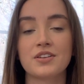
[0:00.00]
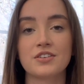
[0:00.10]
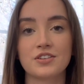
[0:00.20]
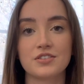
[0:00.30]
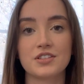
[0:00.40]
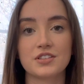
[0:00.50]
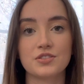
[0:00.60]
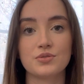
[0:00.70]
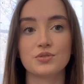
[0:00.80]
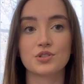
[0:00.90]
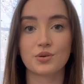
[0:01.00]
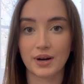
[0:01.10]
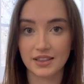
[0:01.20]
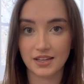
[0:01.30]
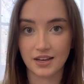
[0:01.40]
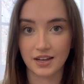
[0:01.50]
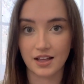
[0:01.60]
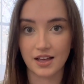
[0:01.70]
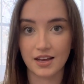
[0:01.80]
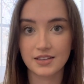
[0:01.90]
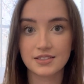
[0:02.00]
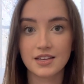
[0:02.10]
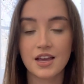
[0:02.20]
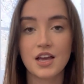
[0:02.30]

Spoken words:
their nursing students to write the NCLEX.